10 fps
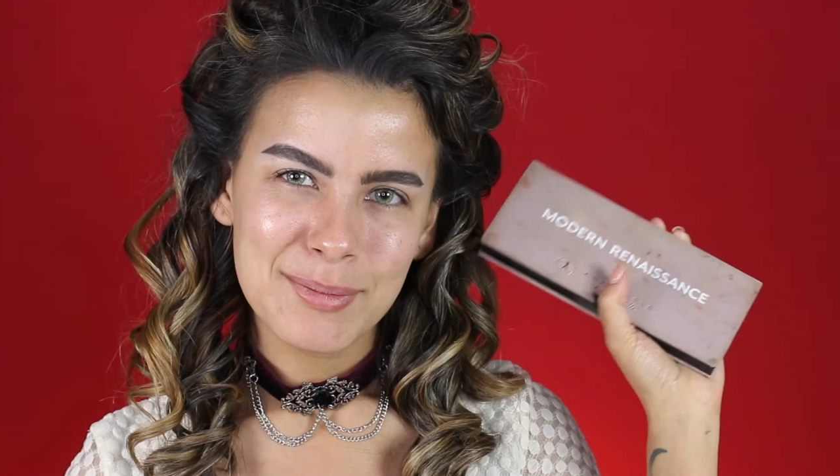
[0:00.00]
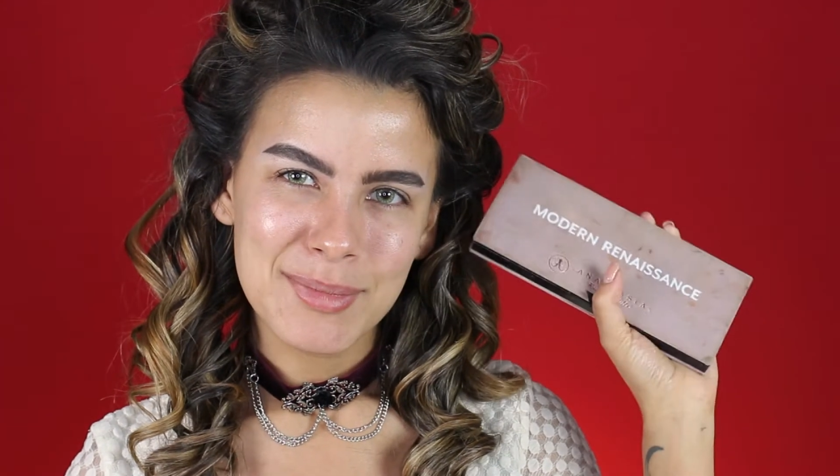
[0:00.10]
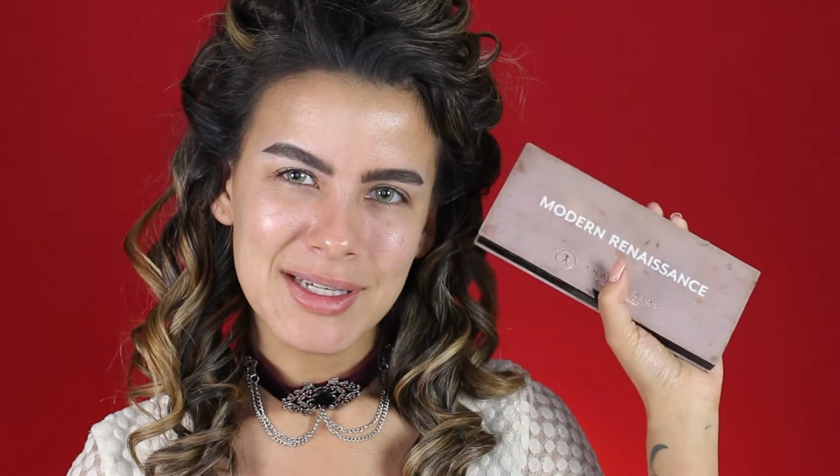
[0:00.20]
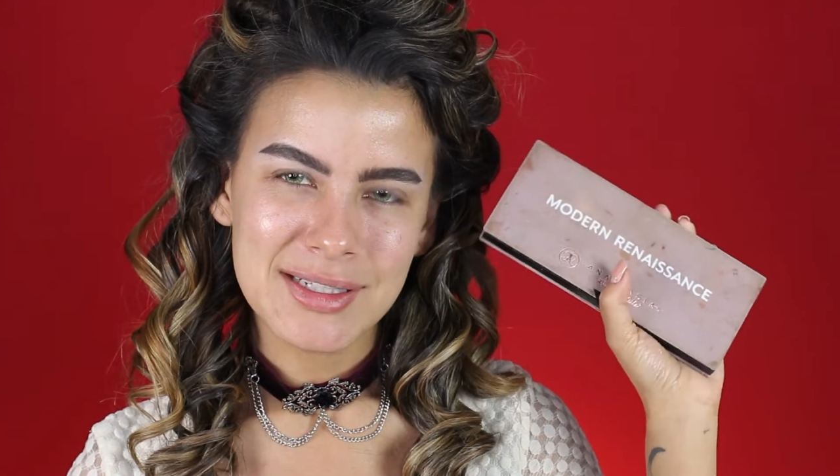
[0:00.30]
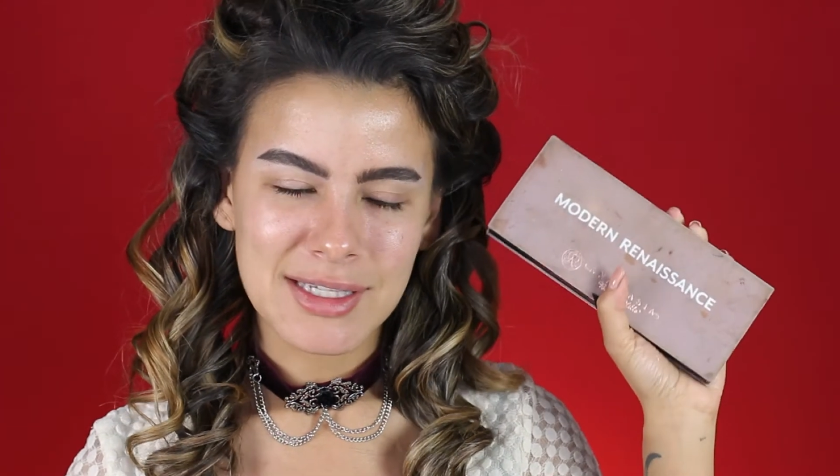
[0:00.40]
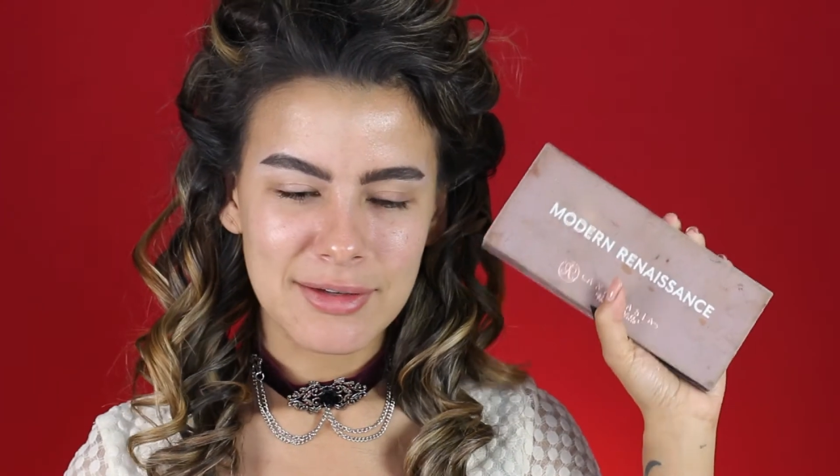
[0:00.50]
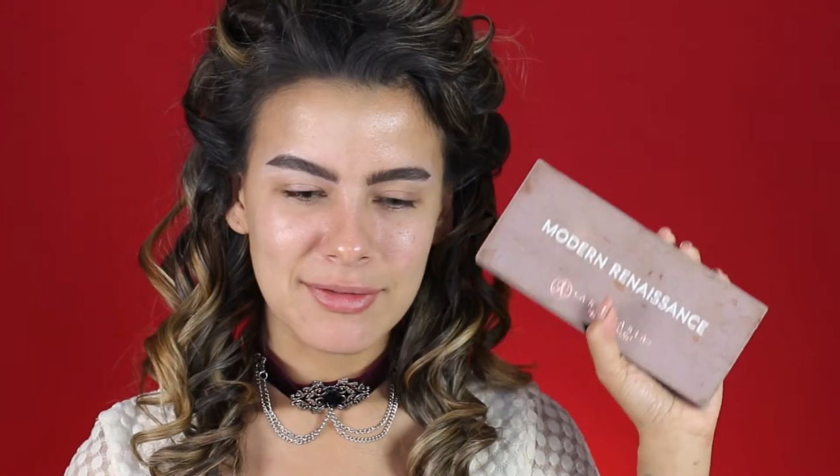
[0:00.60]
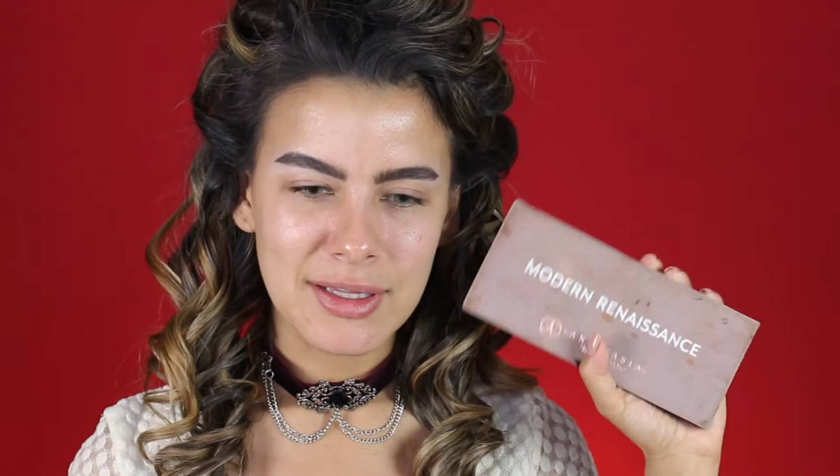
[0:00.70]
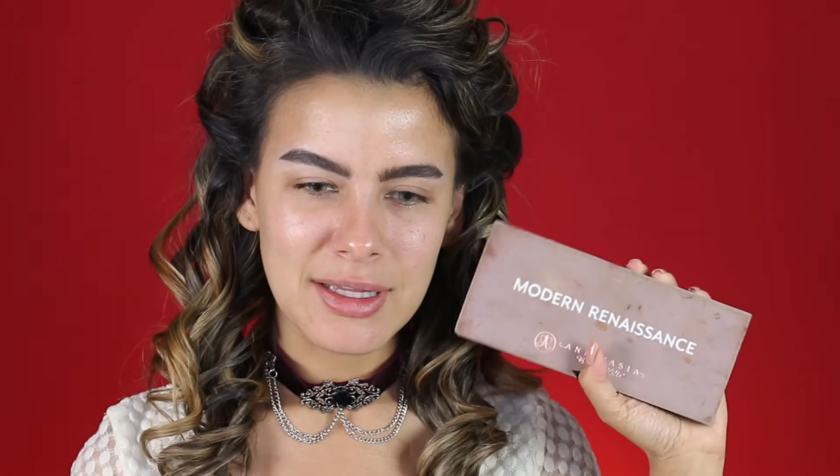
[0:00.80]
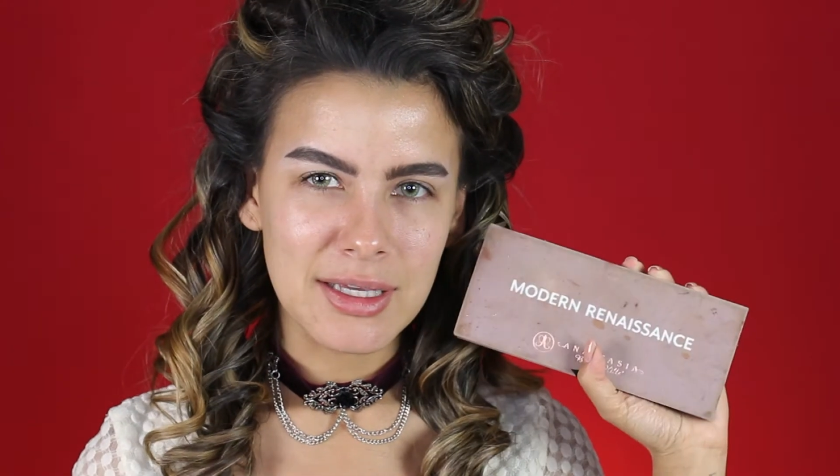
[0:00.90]
because I
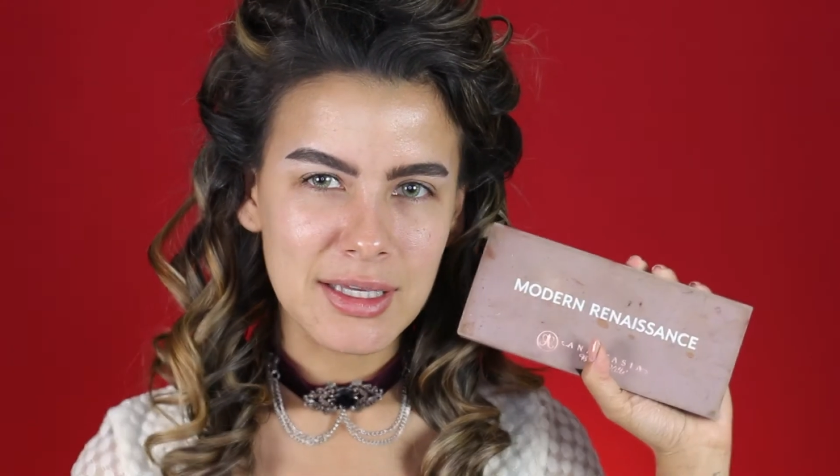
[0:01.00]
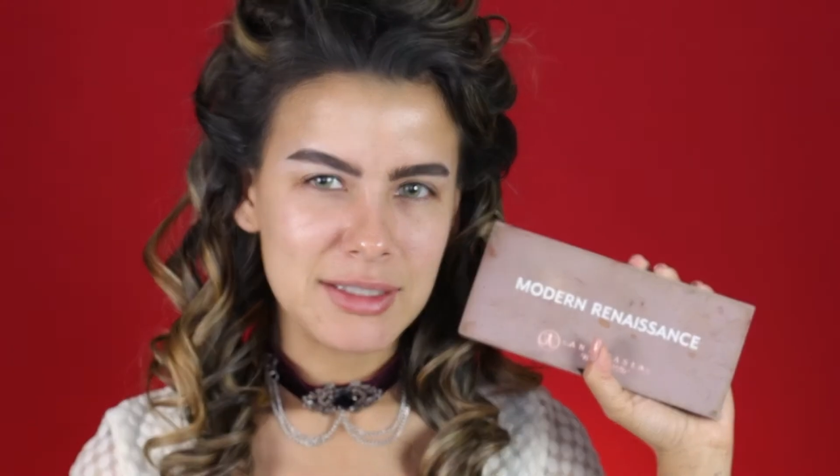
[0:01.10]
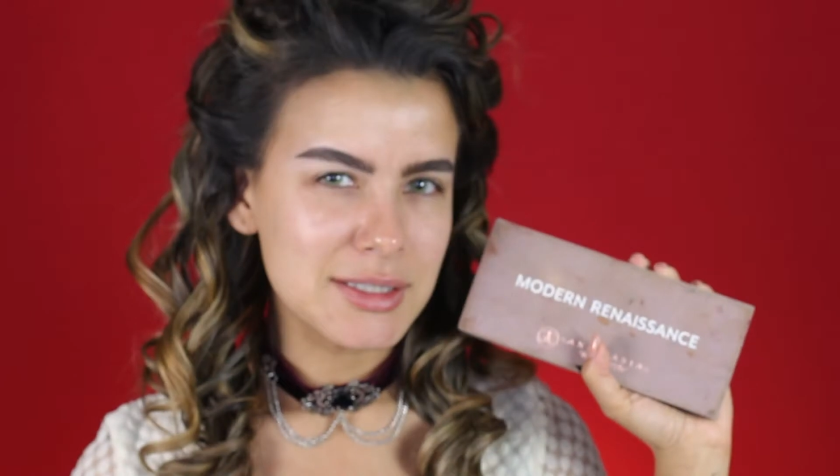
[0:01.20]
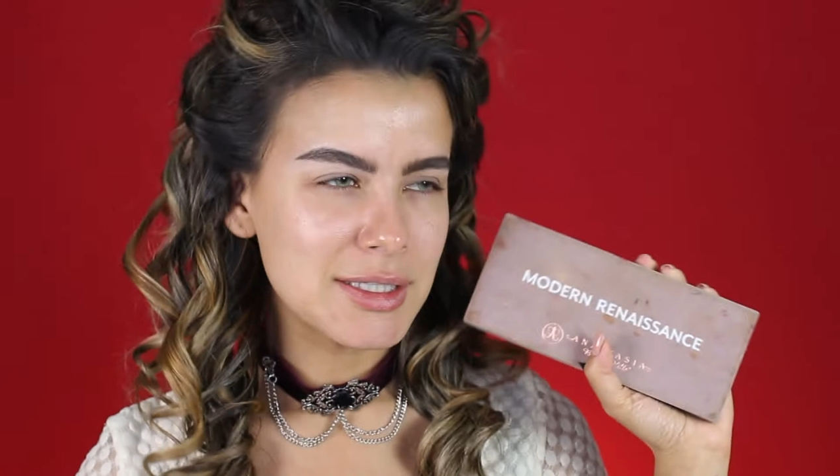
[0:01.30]
feel like it's